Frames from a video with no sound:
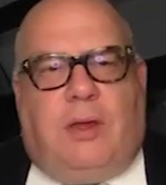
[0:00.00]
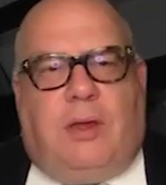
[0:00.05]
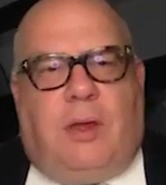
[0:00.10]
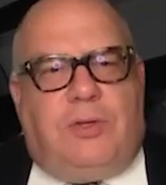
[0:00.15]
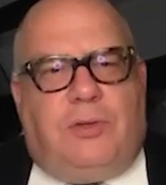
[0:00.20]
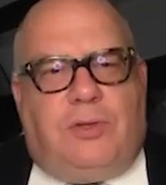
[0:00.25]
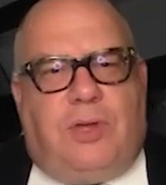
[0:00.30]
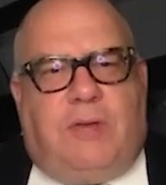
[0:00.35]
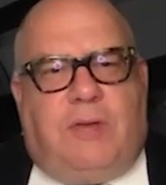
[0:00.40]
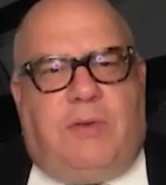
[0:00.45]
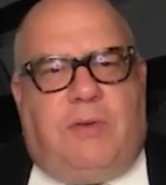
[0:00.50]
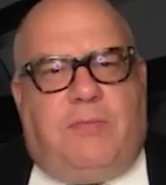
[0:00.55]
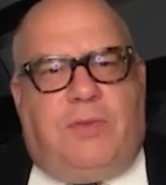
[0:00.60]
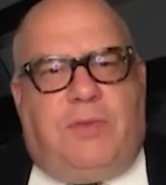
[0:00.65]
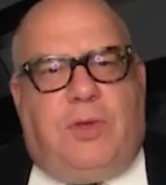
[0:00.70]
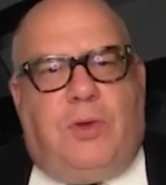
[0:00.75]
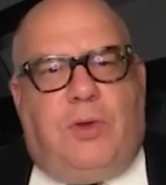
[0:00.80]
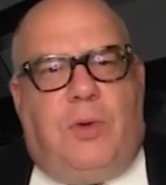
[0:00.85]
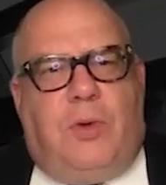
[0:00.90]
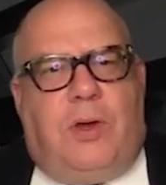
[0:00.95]
I mean, do you
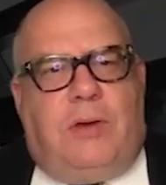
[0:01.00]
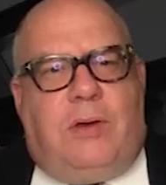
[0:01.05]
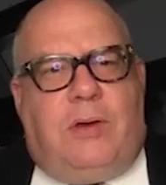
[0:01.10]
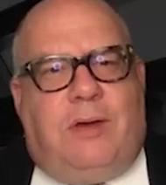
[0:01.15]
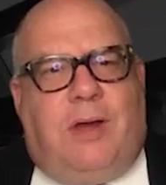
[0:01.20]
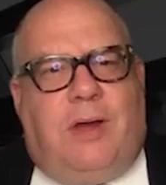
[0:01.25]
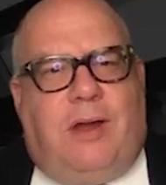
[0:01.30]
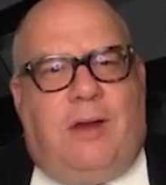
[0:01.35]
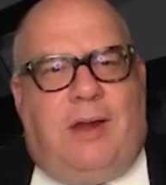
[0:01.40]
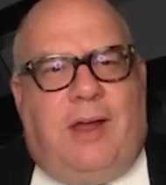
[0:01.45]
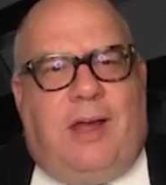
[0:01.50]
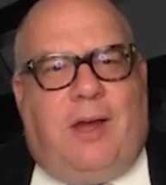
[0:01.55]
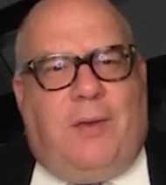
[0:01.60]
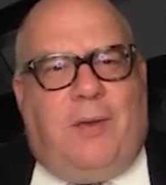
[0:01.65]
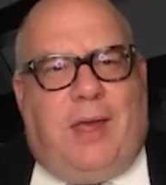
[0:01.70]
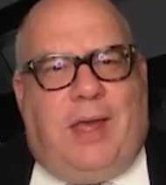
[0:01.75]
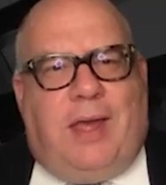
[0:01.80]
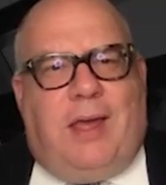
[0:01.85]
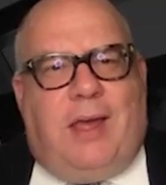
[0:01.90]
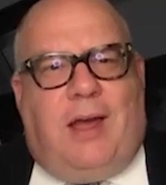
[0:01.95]
have a view on
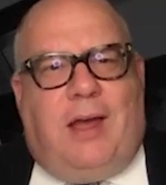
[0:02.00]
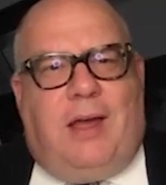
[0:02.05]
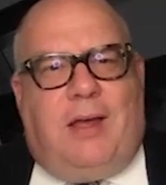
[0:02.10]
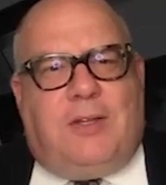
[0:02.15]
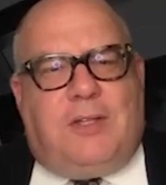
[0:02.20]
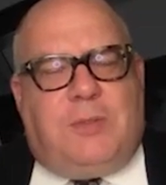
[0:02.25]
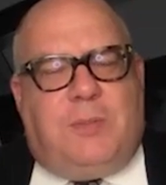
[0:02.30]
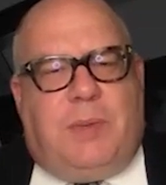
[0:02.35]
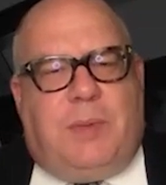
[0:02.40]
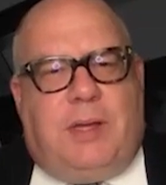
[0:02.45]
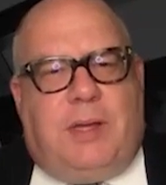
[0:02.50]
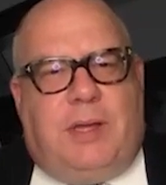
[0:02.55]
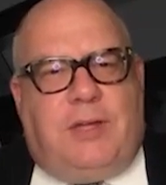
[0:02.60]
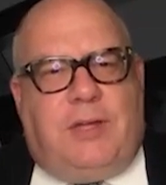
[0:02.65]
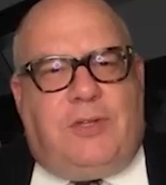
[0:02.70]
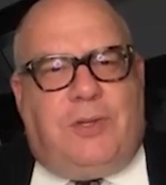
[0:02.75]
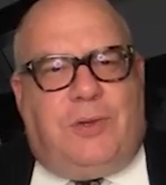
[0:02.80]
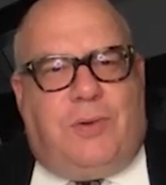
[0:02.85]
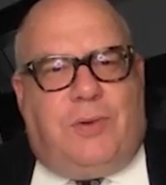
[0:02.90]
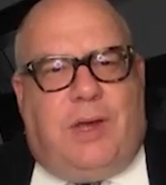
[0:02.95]
how AI is being
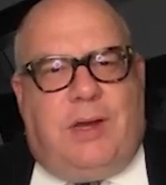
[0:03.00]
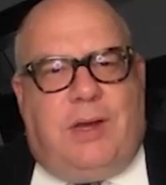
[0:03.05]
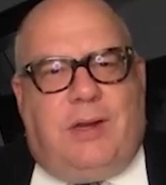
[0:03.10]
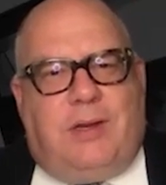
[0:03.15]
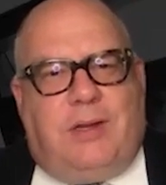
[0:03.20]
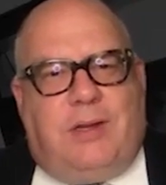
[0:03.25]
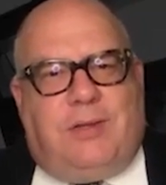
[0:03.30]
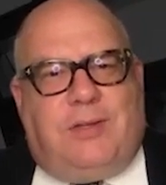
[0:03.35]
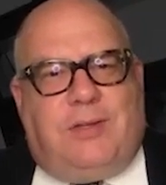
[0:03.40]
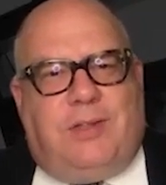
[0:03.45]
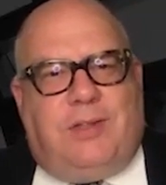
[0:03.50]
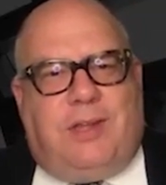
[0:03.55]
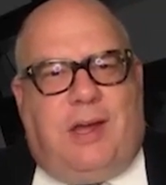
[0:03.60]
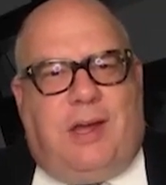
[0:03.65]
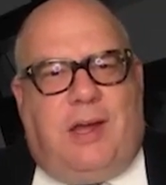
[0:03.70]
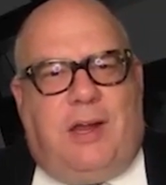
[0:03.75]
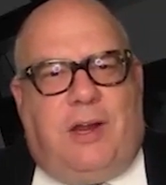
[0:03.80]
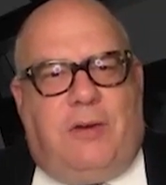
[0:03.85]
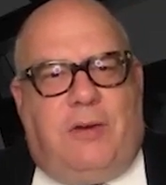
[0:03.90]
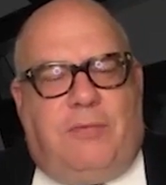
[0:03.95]
integrated into
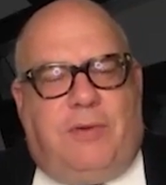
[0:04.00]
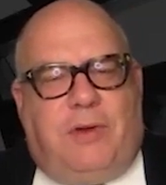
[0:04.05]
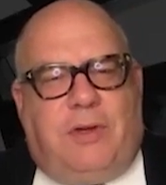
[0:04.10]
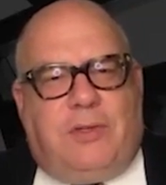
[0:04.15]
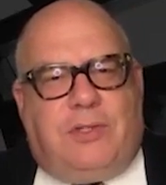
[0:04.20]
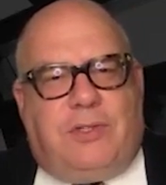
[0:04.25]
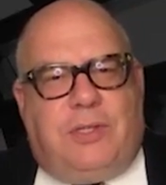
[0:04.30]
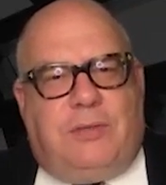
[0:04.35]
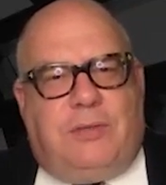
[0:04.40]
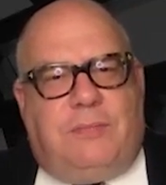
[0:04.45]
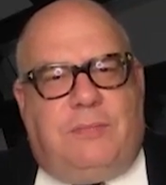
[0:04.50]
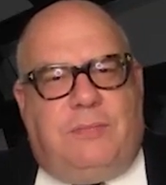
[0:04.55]
the IR function?